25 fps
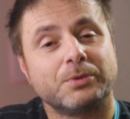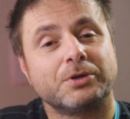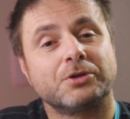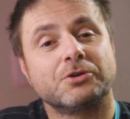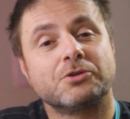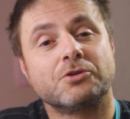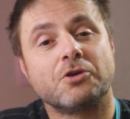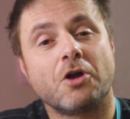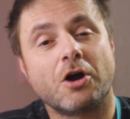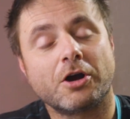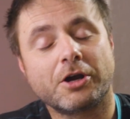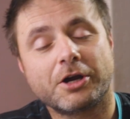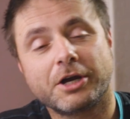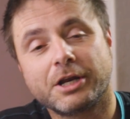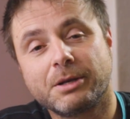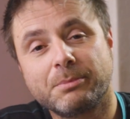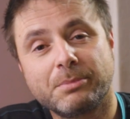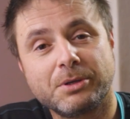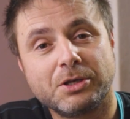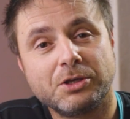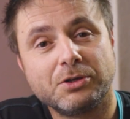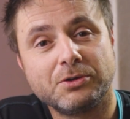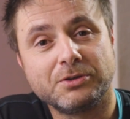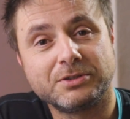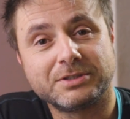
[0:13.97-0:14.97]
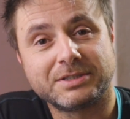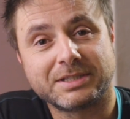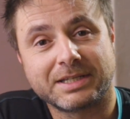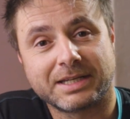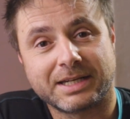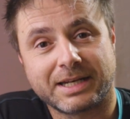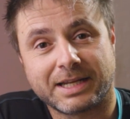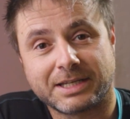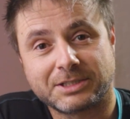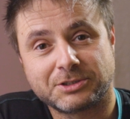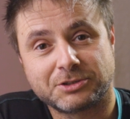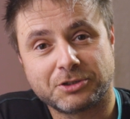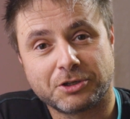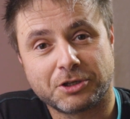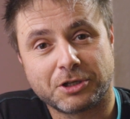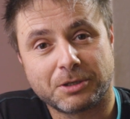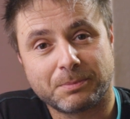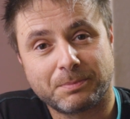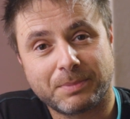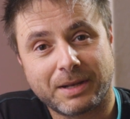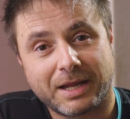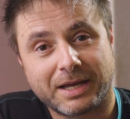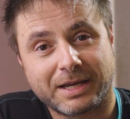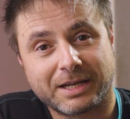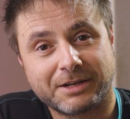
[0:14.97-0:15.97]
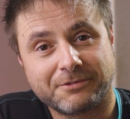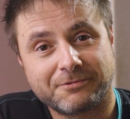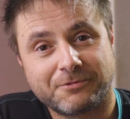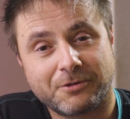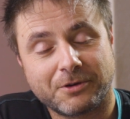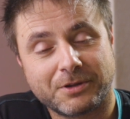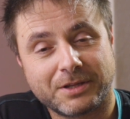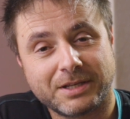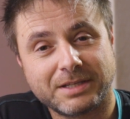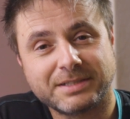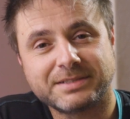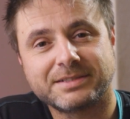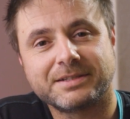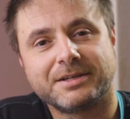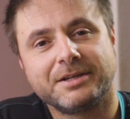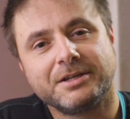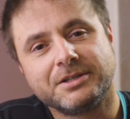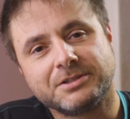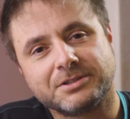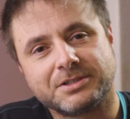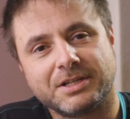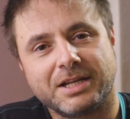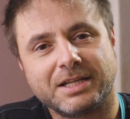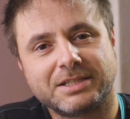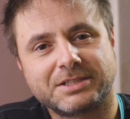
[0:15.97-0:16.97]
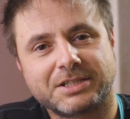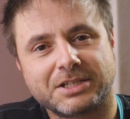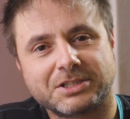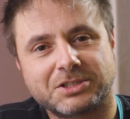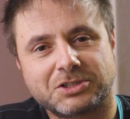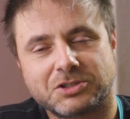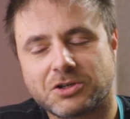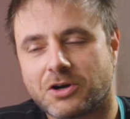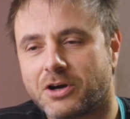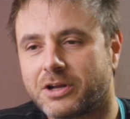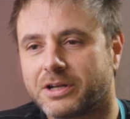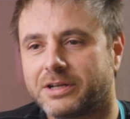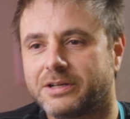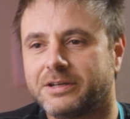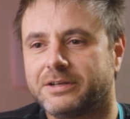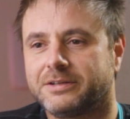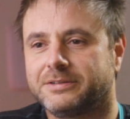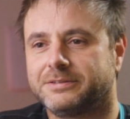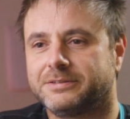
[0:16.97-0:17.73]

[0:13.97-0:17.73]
We're not going to be using an external plugin for this. So let's get started.